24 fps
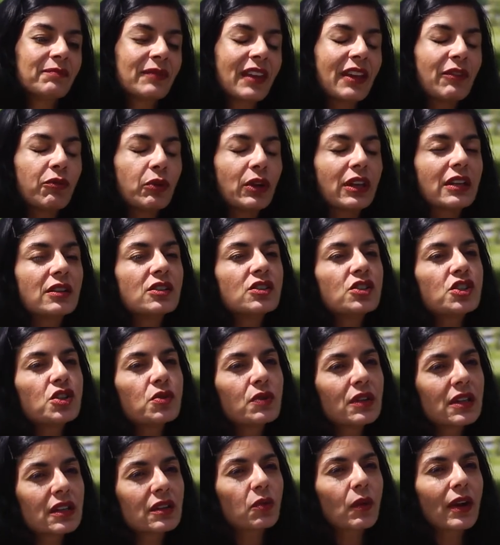if we can do
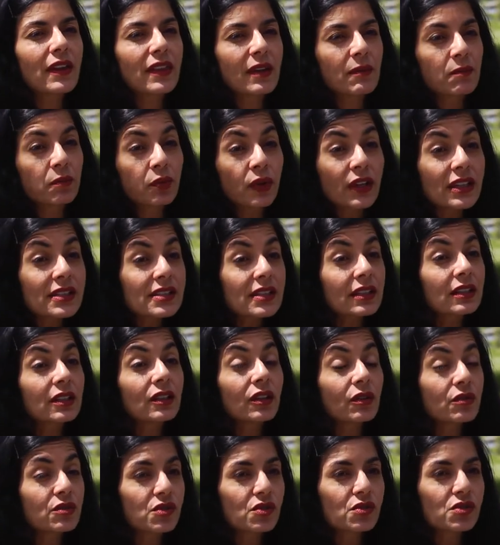it in a way that brings it
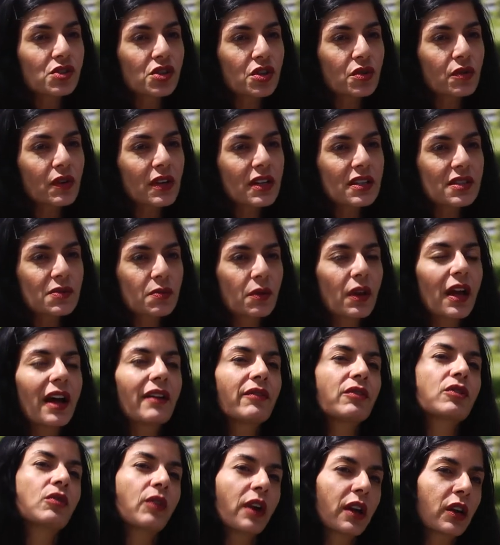closer to us, we'll have
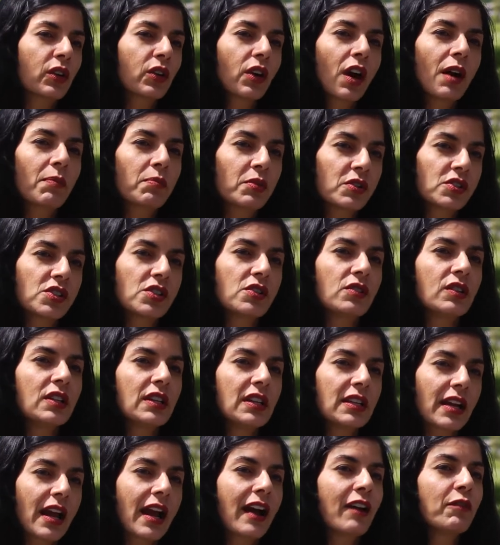a greater
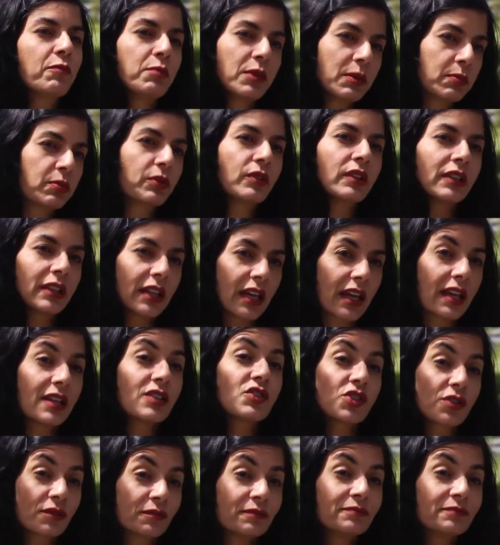opportunity to have people engage.